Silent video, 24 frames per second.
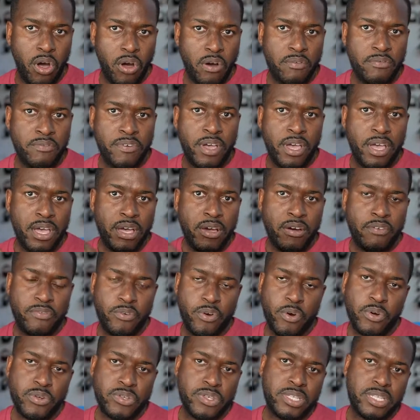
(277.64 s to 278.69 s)
of, of
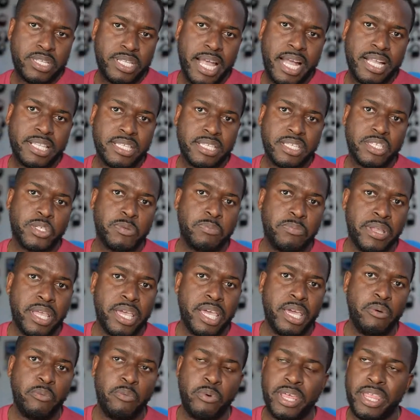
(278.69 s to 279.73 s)
course, that
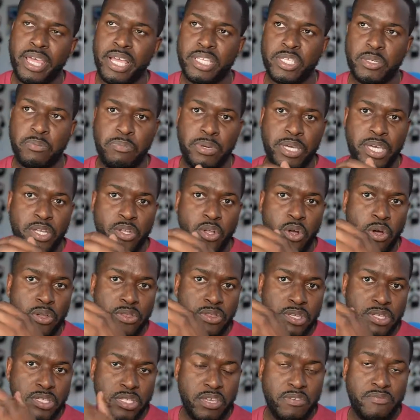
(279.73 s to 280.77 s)
display, whether it's being
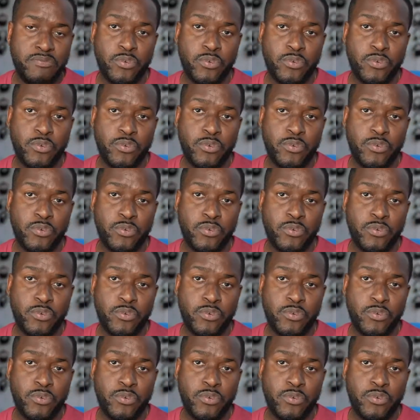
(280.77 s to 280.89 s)
on the Z